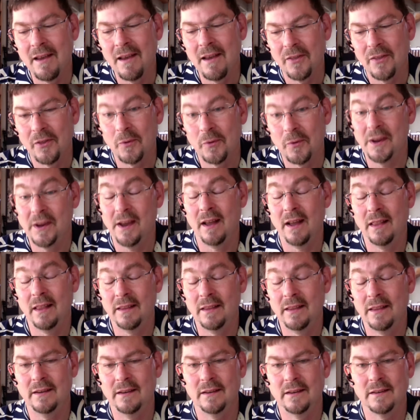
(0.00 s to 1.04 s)
The
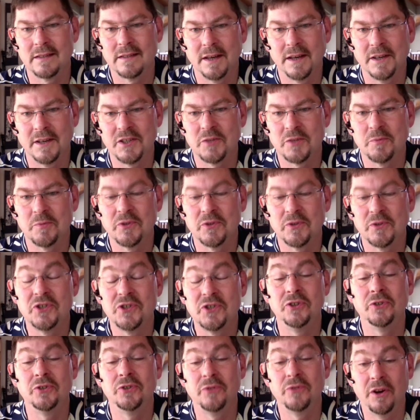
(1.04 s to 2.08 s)
reality is customers
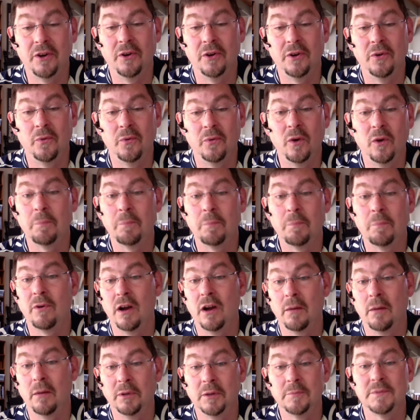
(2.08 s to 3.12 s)
do know what
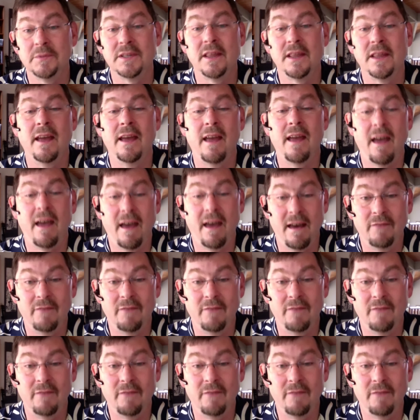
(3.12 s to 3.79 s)
problems they have.